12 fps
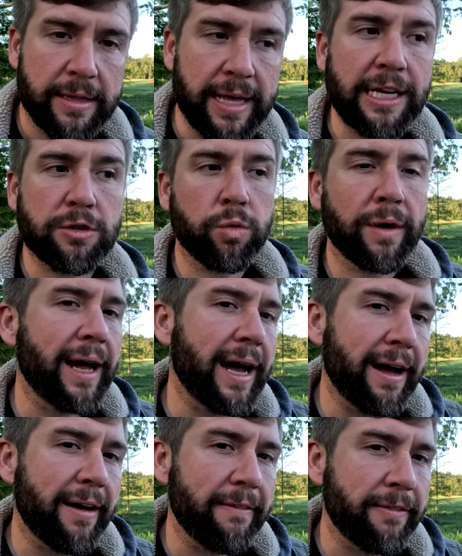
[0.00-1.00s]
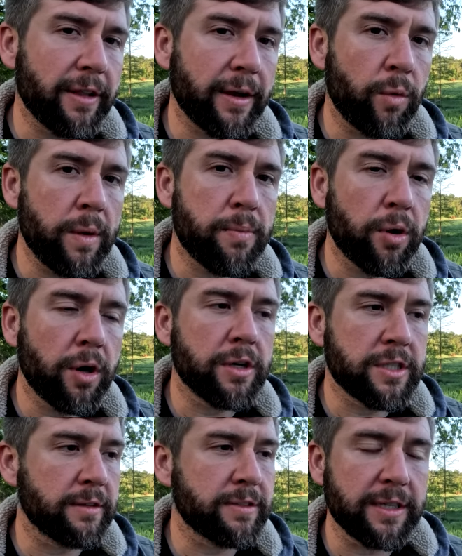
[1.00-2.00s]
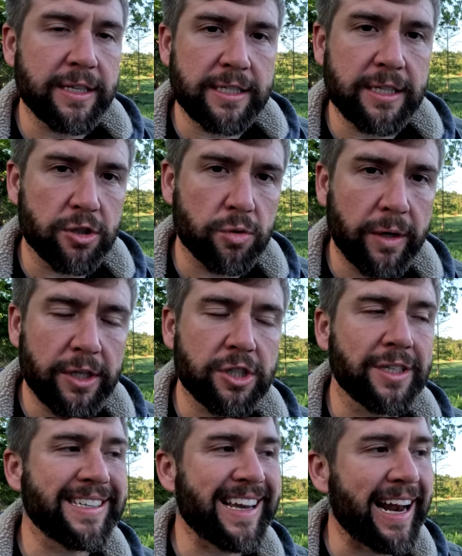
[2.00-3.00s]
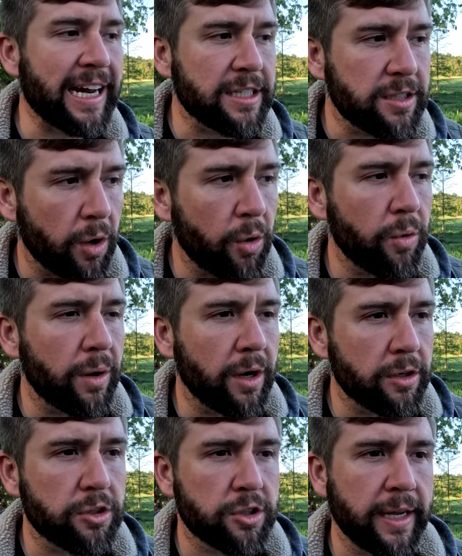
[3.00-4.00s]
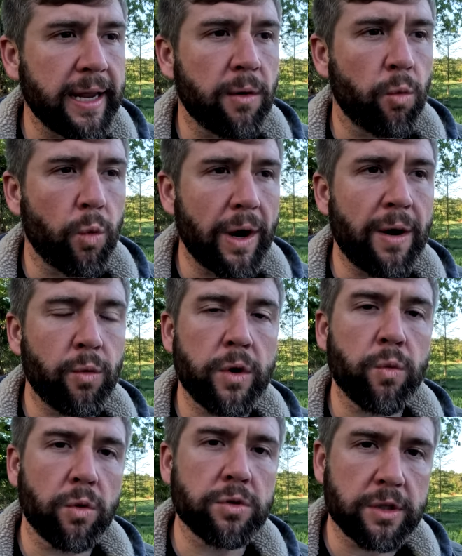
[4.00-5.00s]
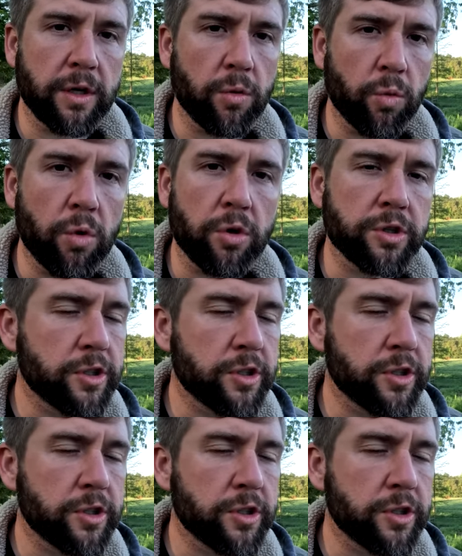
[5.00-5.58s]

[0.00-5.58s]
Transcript: That's what I, I feel like we put ourselves in these situations, and I don't understand why we want to go to war